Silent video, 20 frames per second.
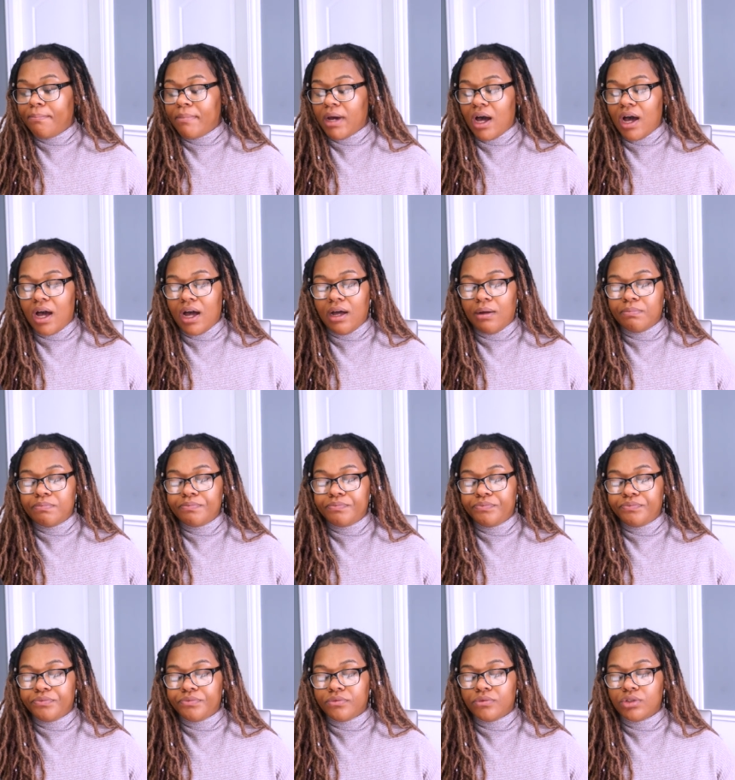um,
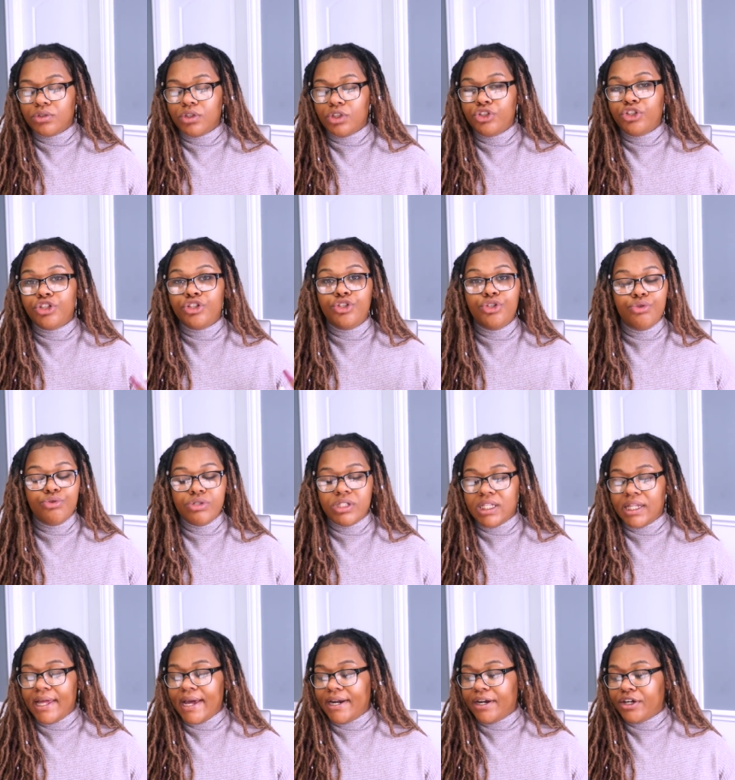your
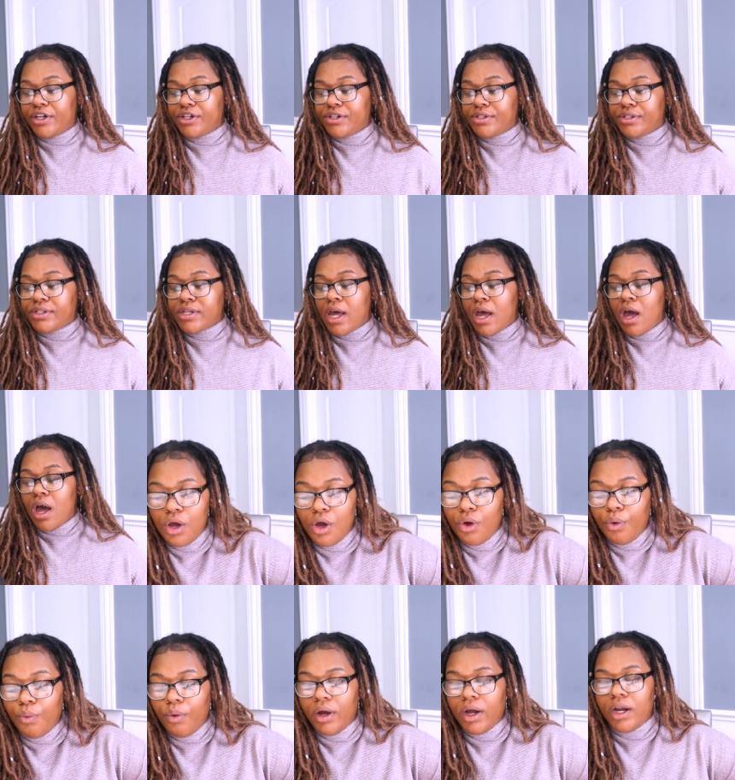newsletters,
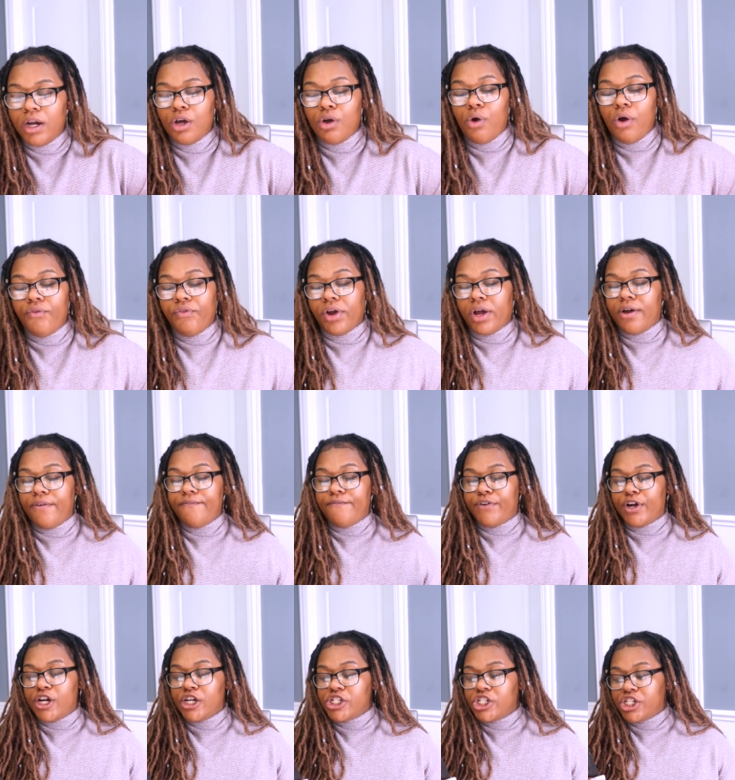we're gonna go over
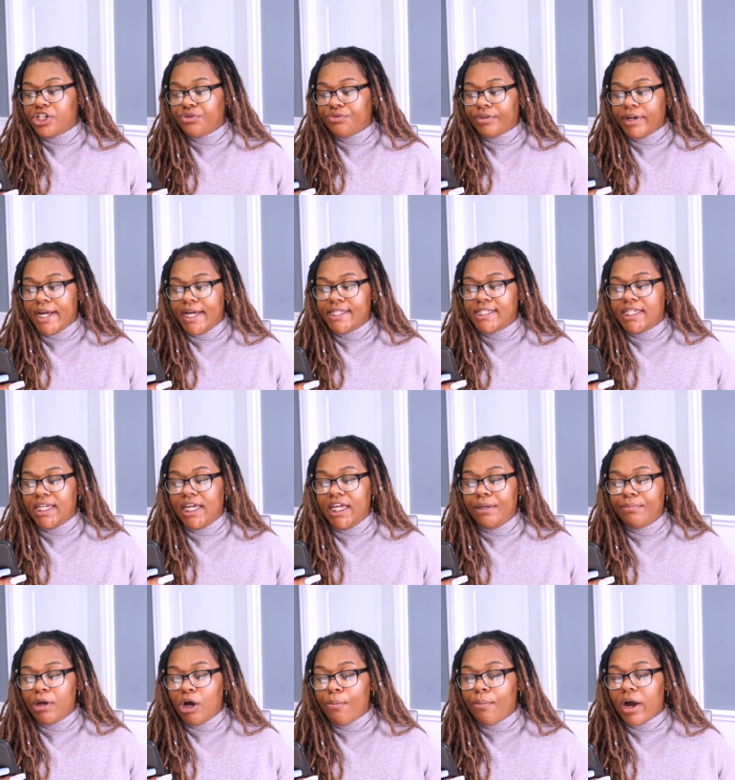conversion rates,
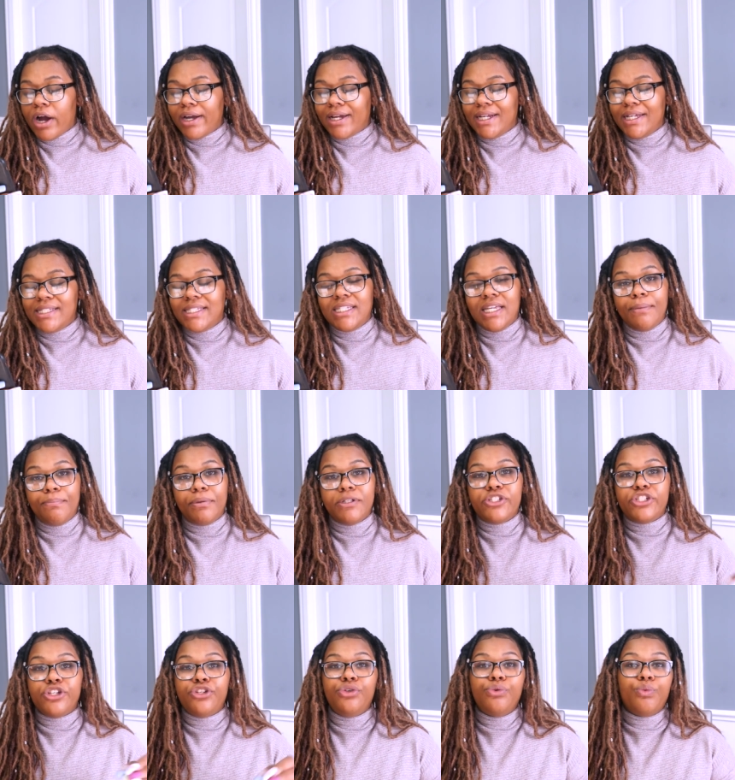email marketing
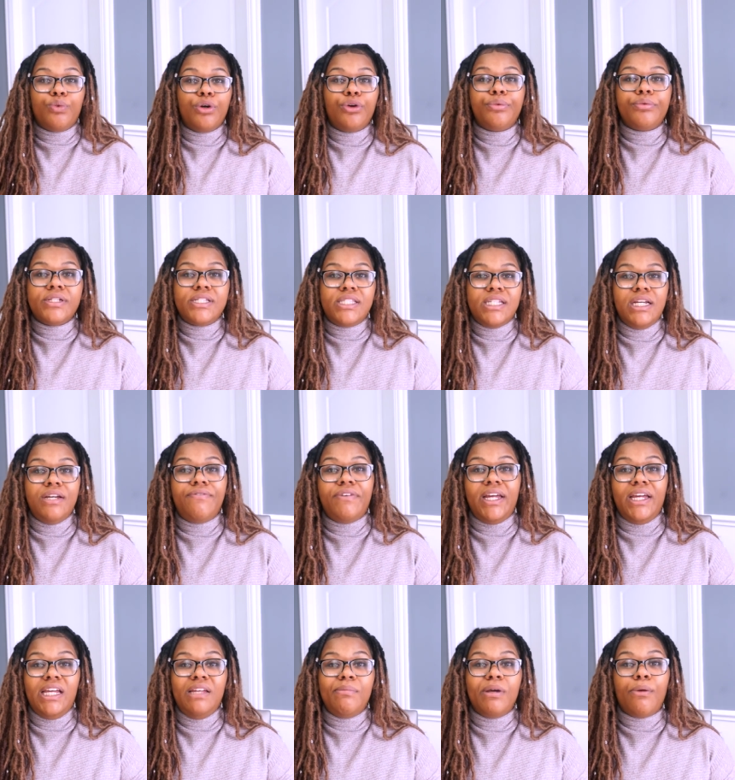templates, So you will receive
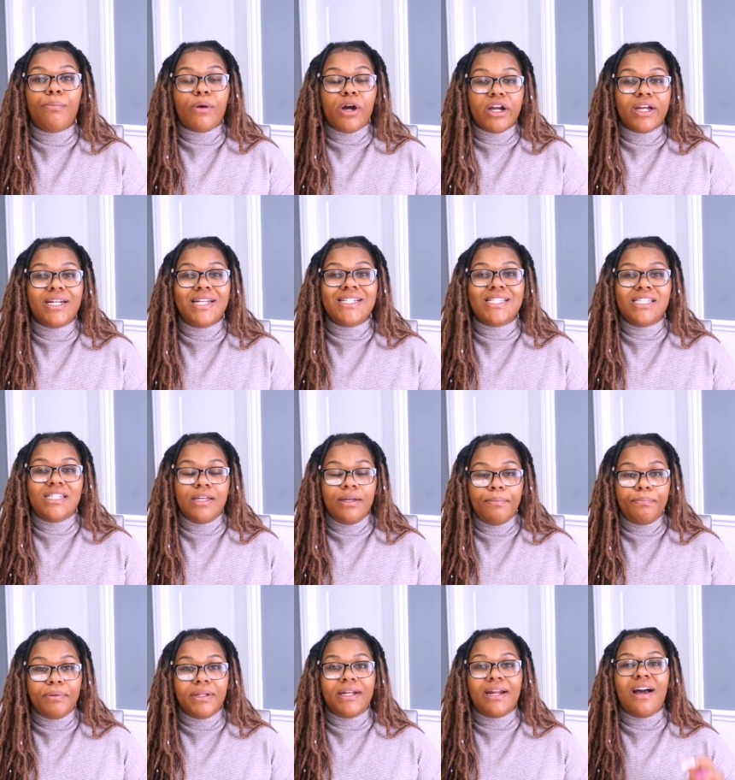an email marketing
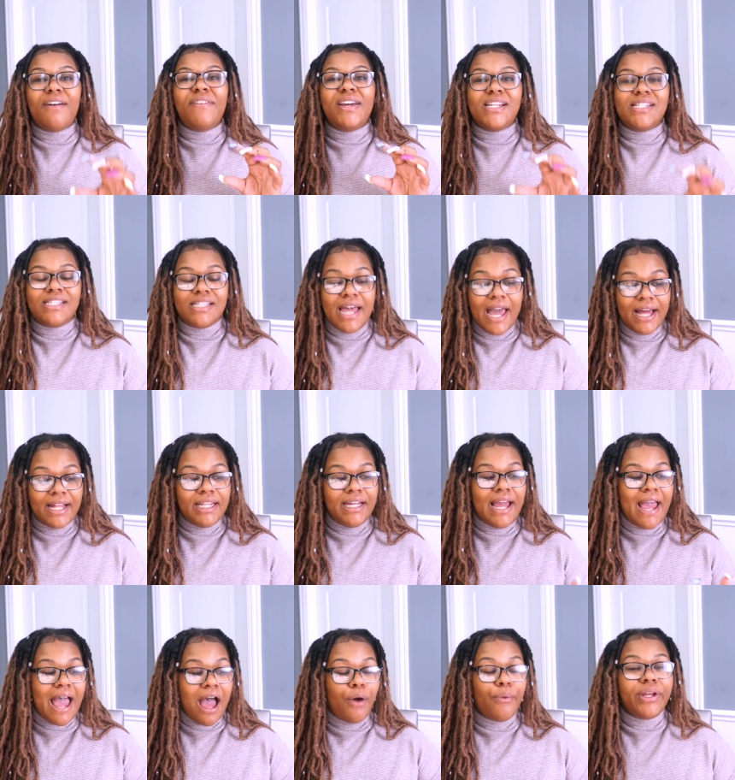template of
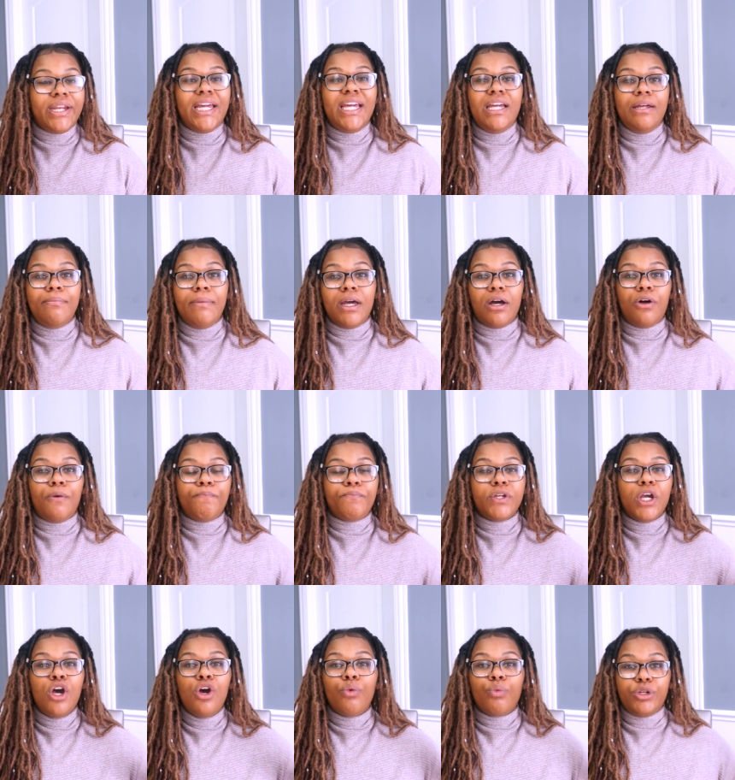exactly how an
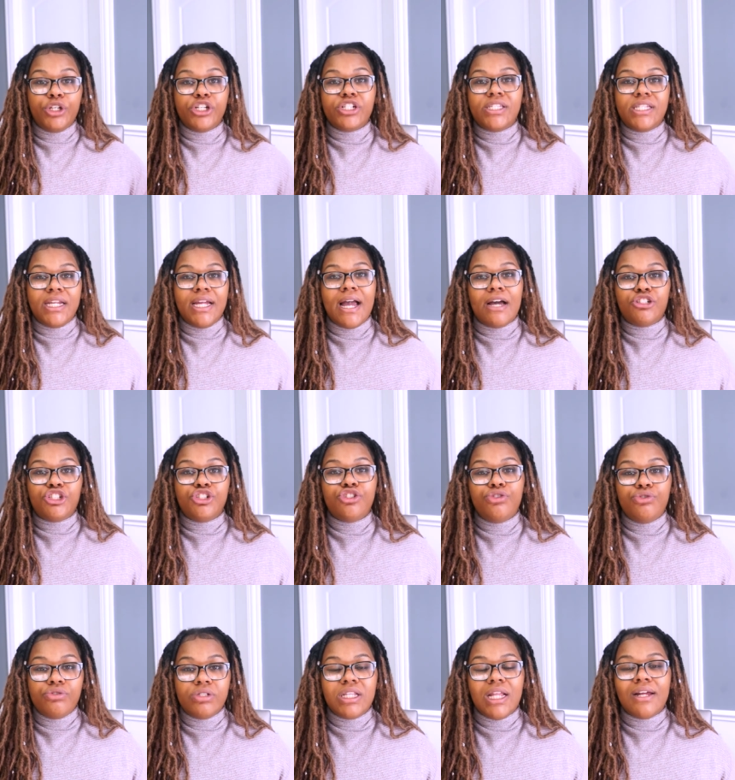email, when you're sending out your
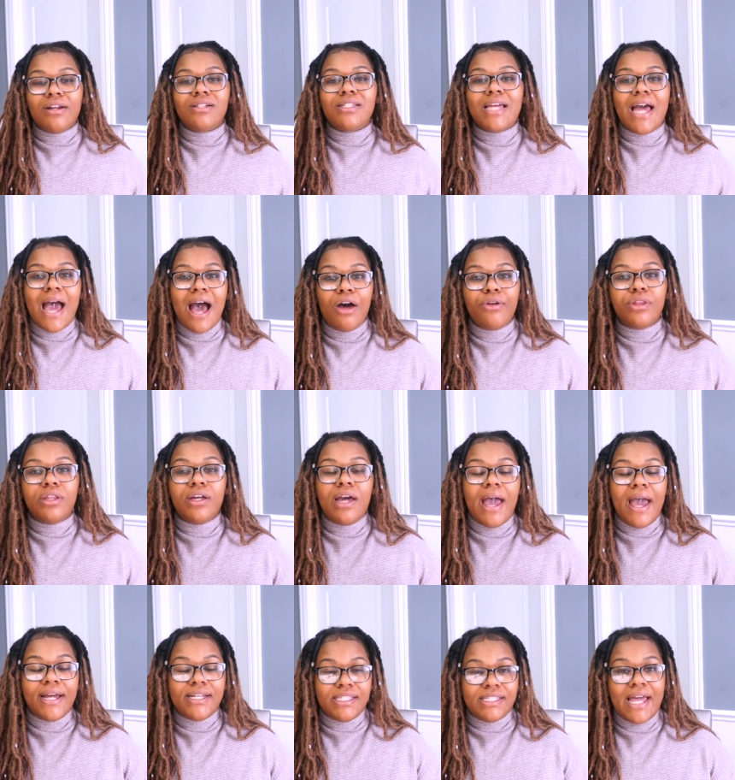newsletters, how
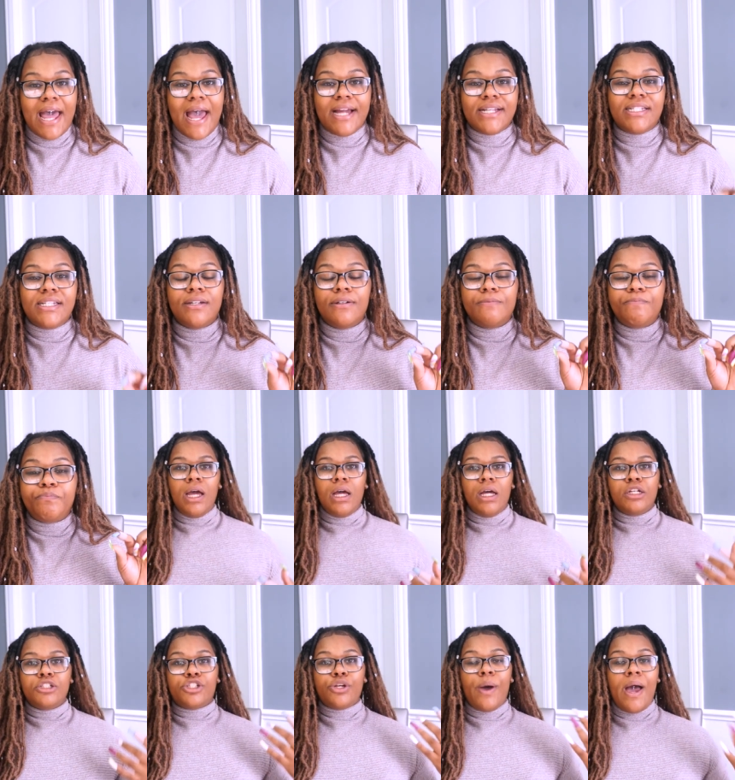the exact,
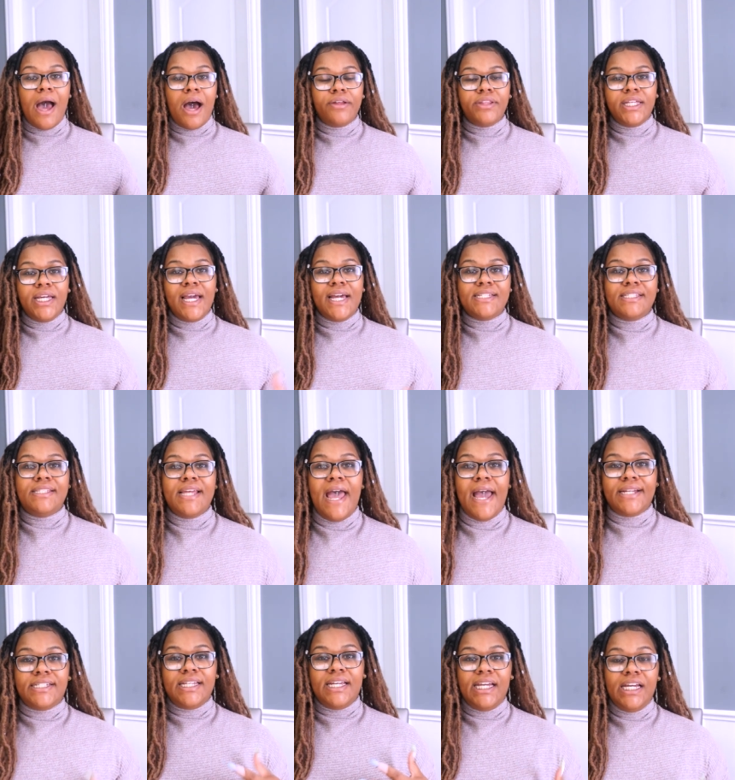so how the
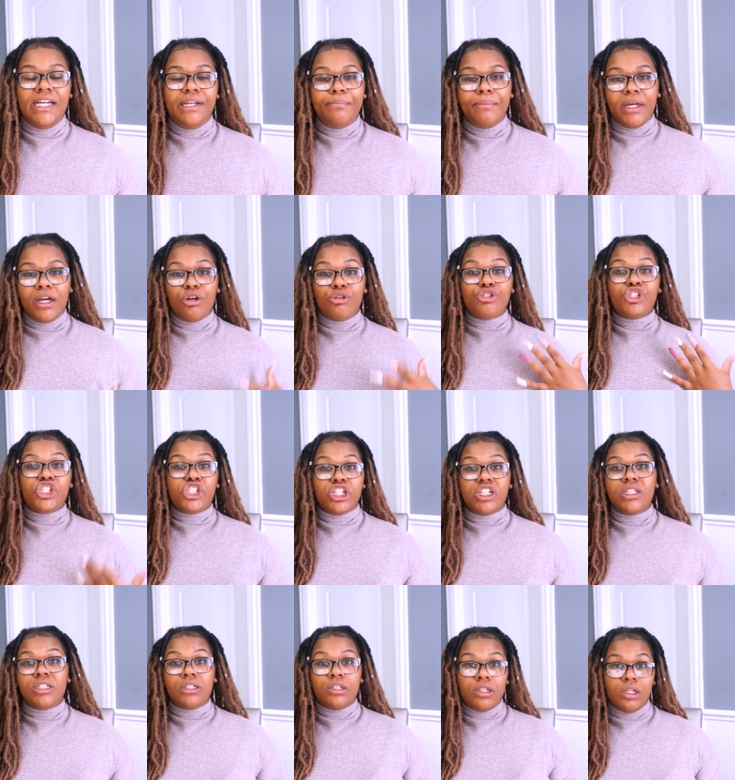exact email
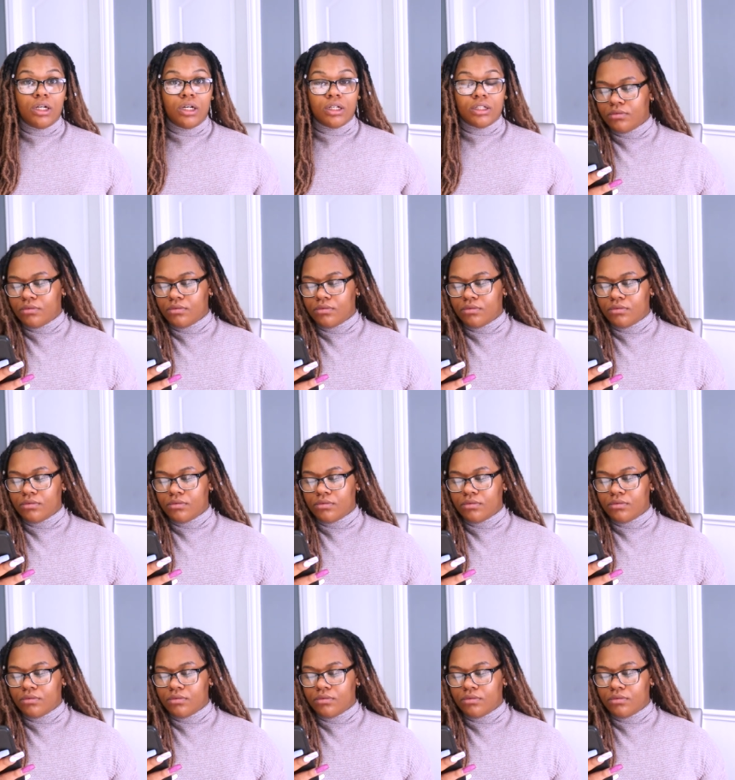should look.